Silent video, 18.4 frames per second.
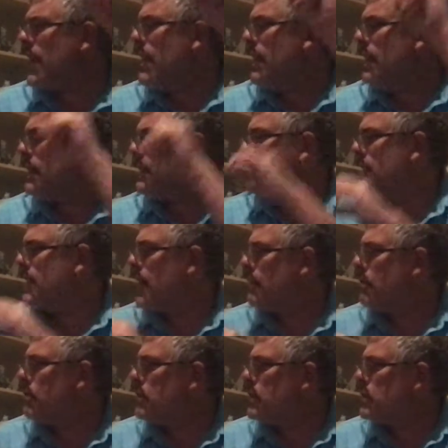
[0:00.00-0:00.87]
in,
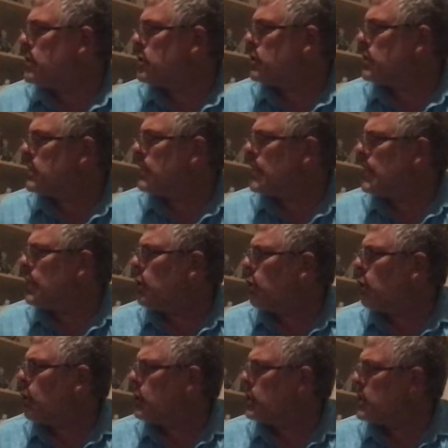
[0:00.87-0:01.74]
said Mr.
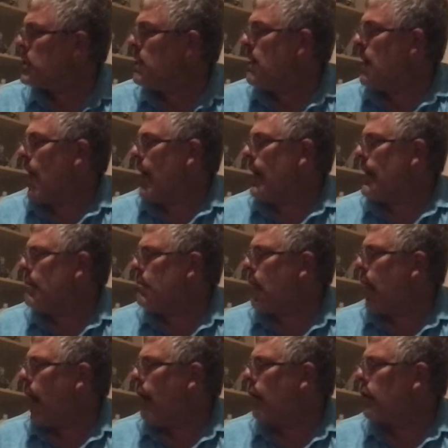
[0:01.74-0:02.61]
Seahorse, and he
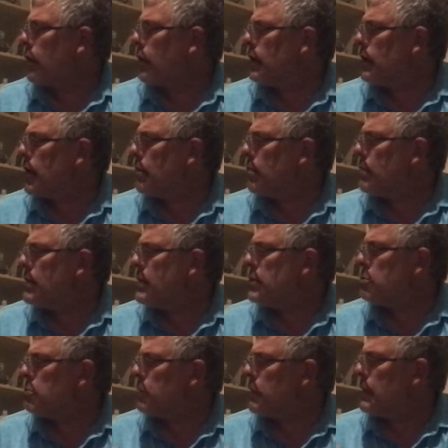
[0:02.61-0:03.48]
powered up
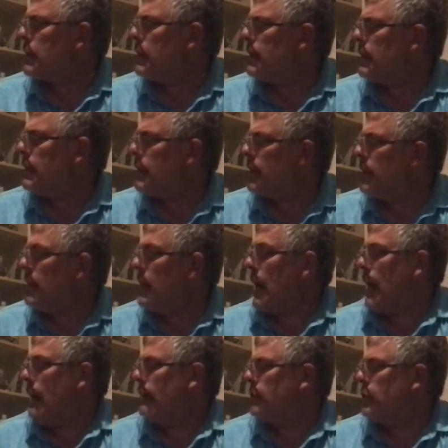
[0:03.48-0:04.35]
his rig.
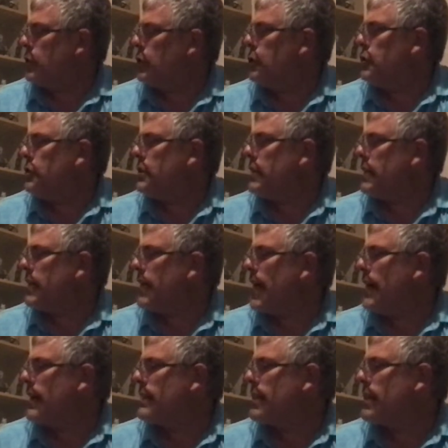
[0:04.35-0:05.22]

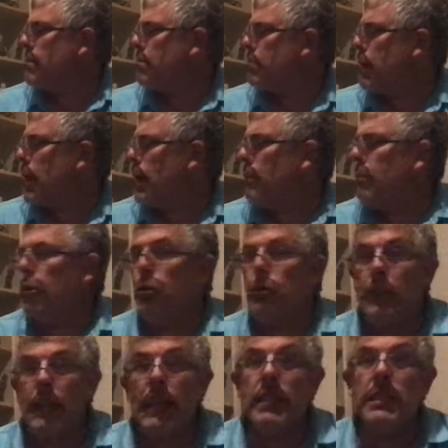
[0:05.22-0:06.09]
Enthusiasm
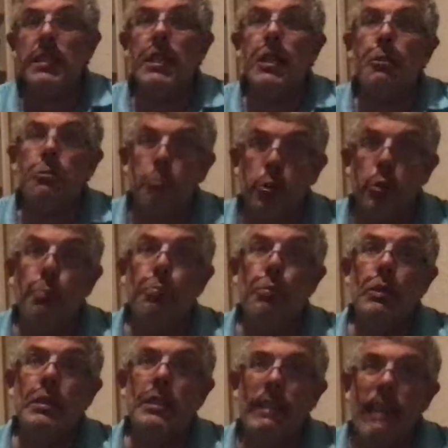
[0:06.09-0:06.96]
bubbled, yes, the group
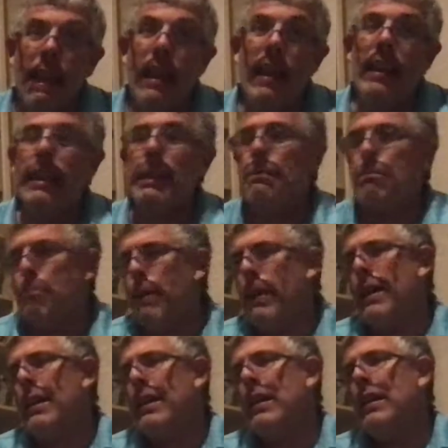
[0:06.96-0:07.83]
was getting
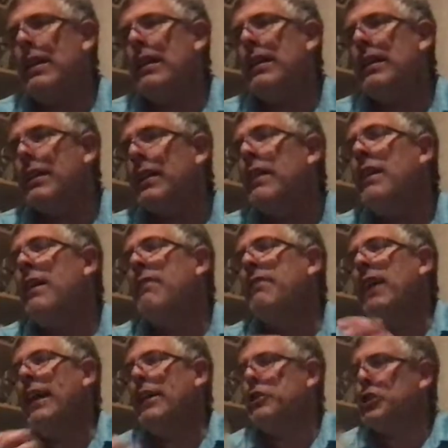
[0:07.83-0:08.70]
big.
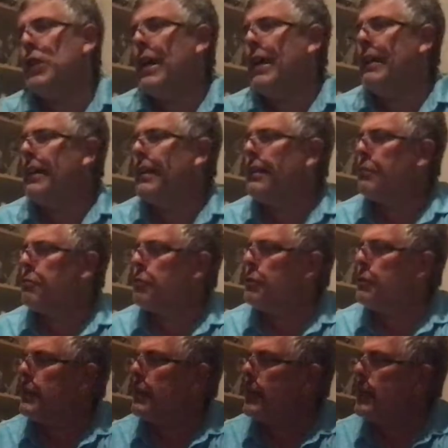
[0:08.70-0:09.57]
They jetted
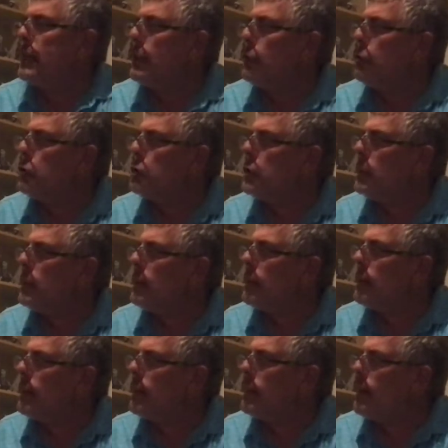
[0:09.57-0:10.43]
through the
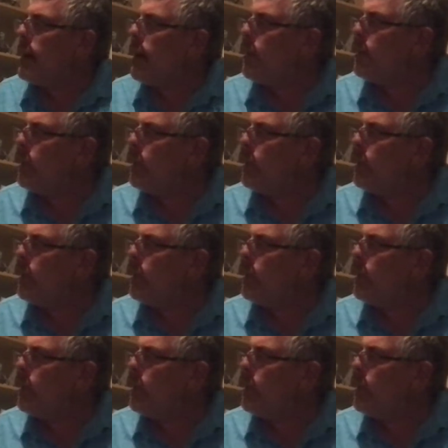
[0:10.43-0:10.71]
ocean in a